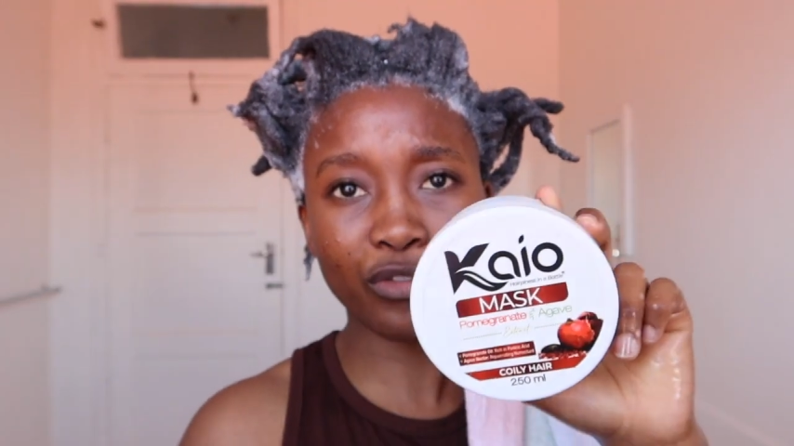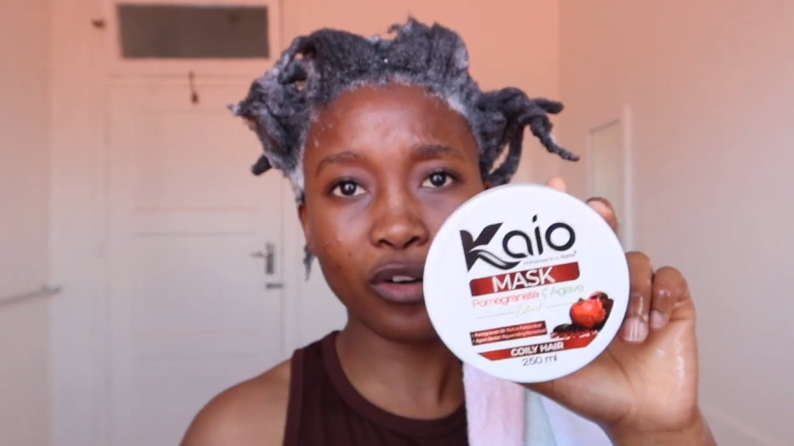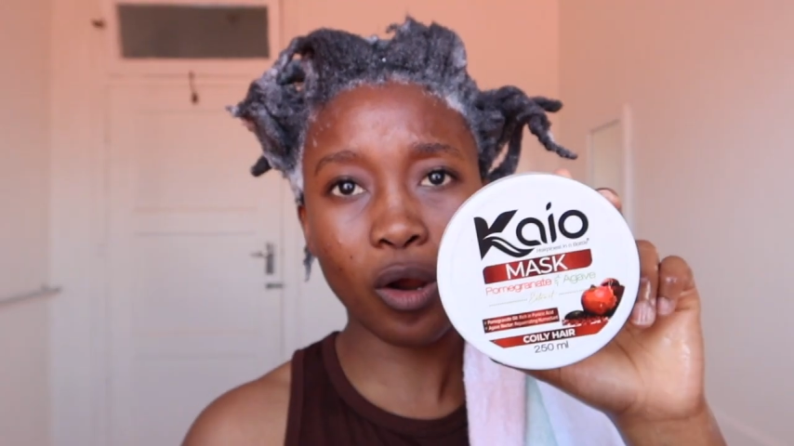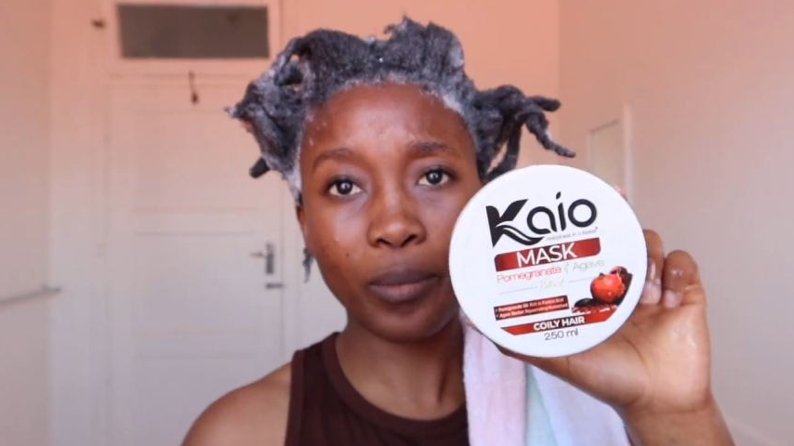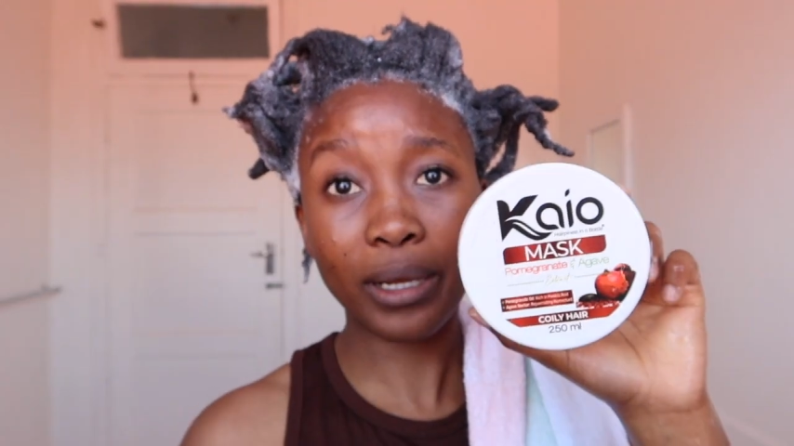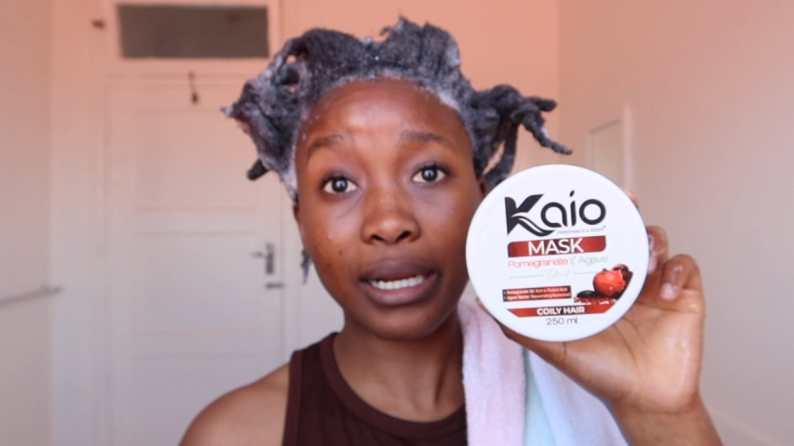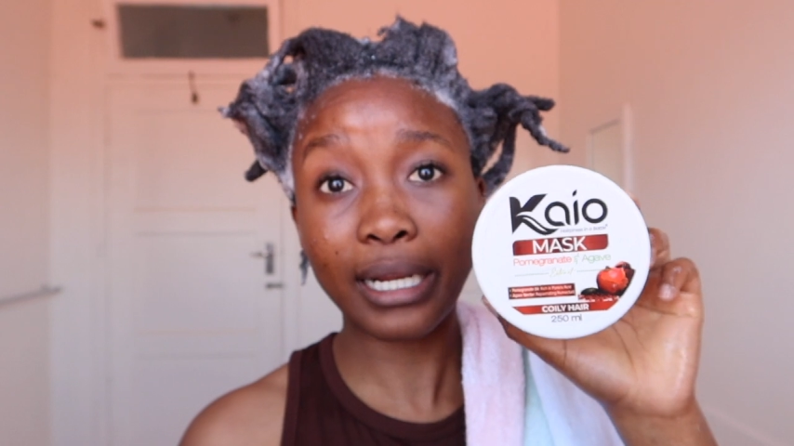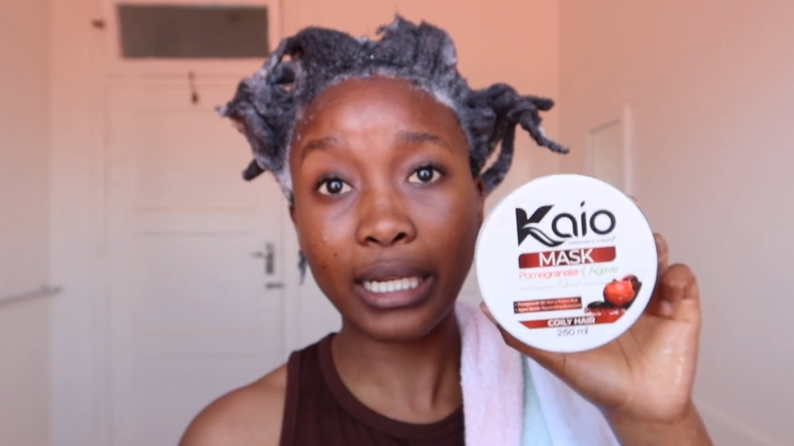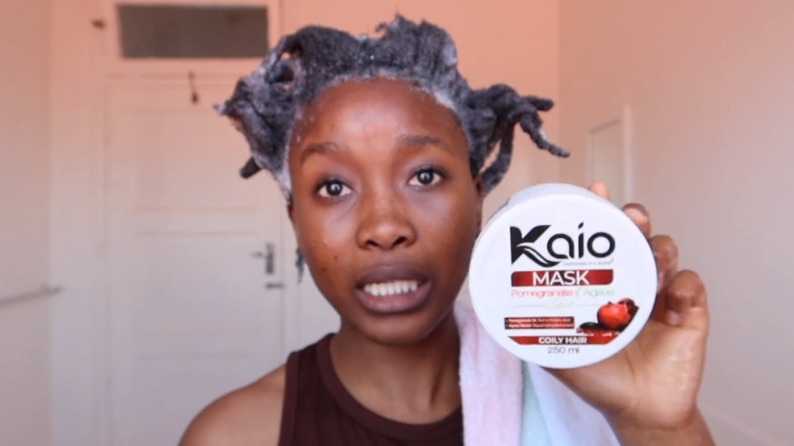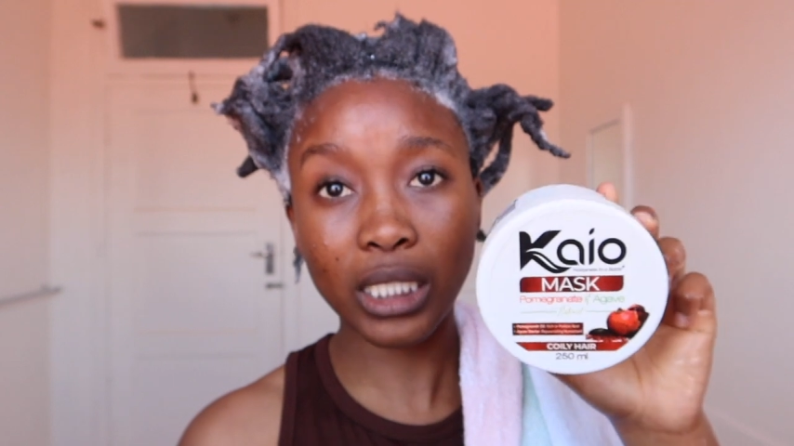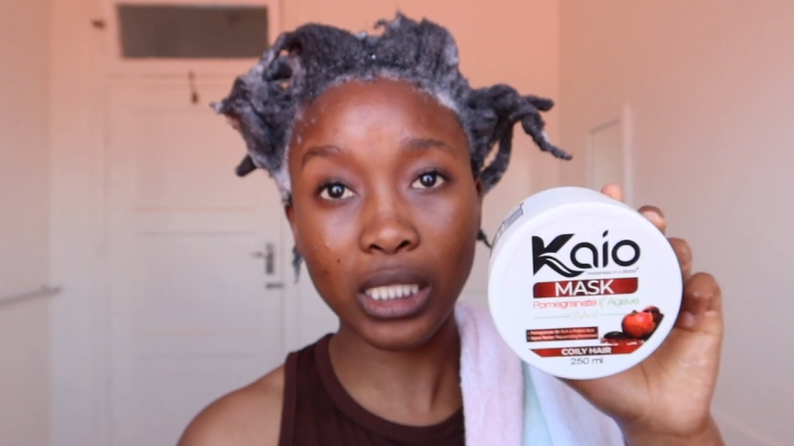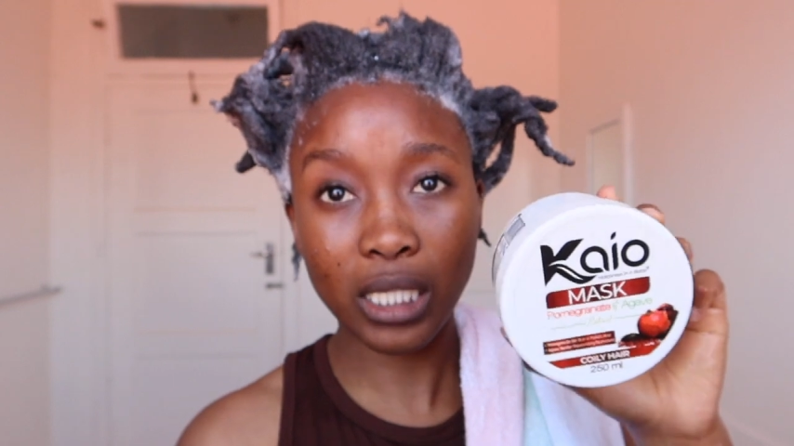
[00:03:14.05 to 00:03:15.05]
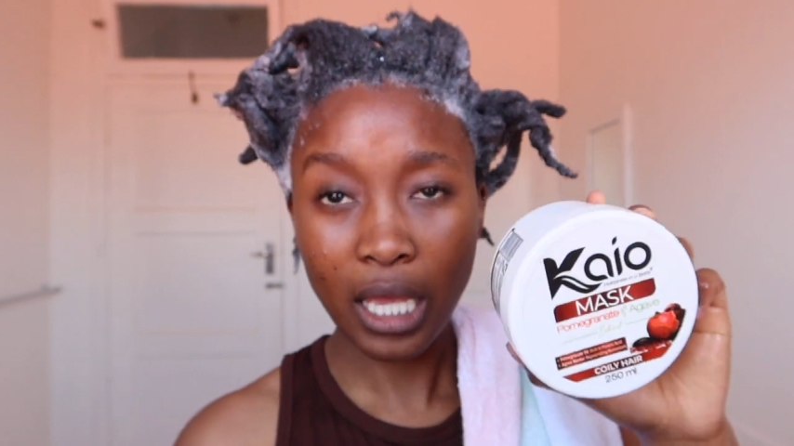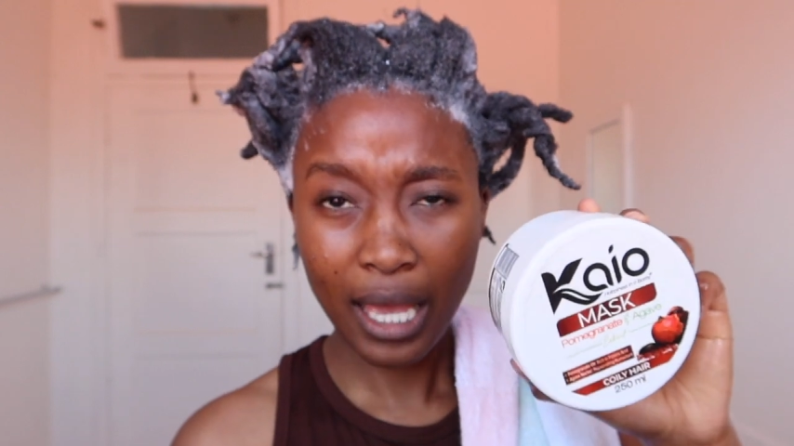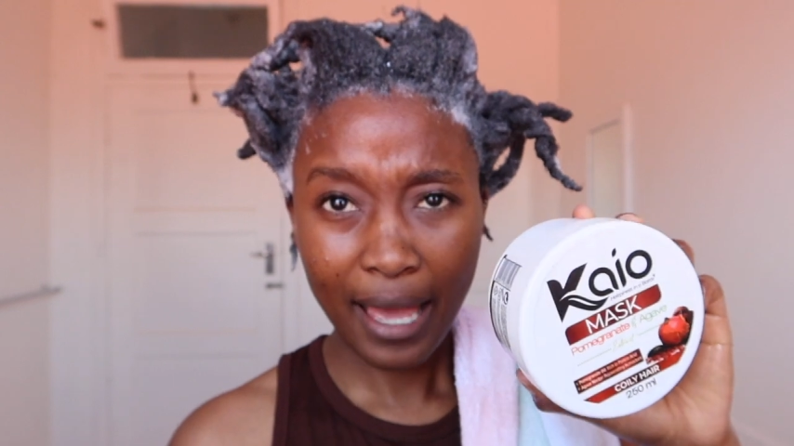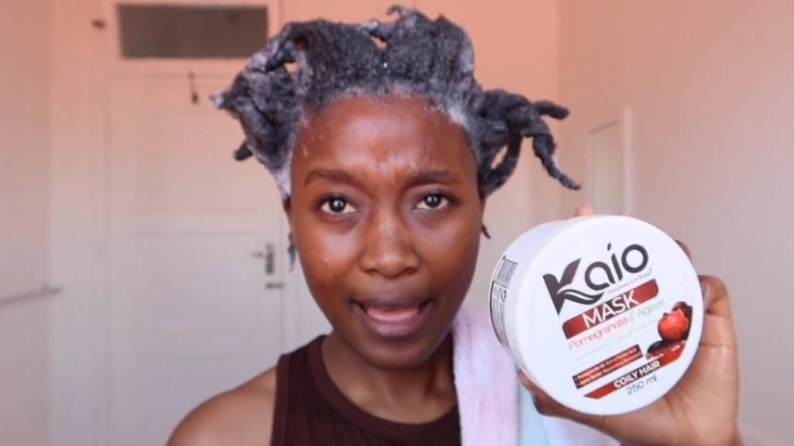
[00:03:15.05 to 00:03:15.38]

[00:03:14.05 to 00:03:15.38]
from Clicks.